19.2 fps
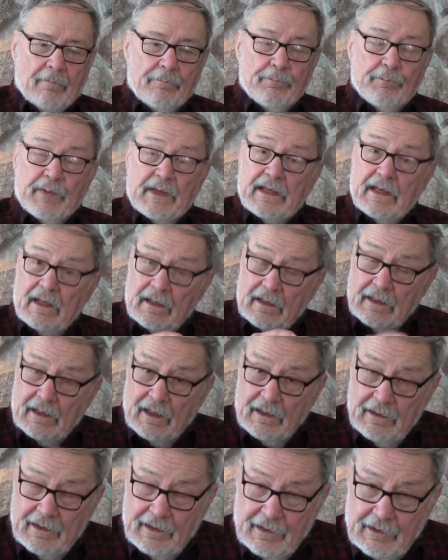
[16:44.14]
beginning
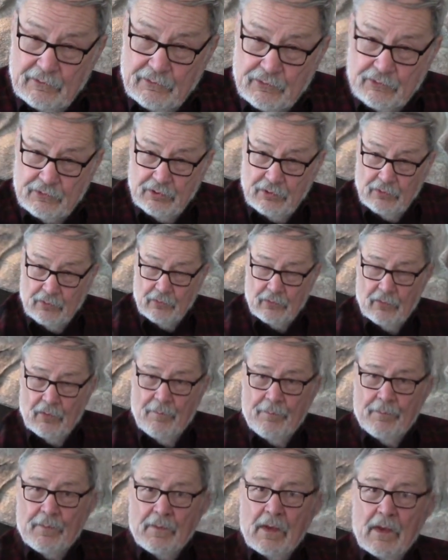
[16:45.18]
at age two,